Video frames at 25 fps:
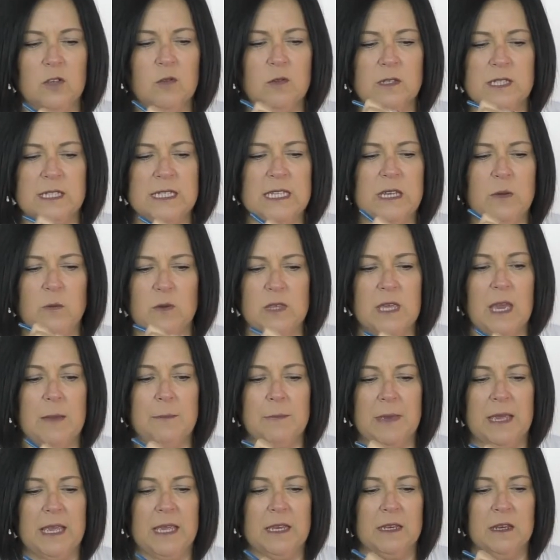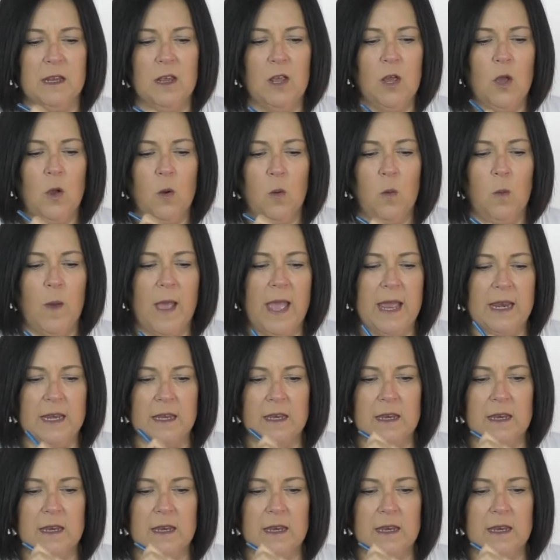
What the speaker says: You'll see what I mean when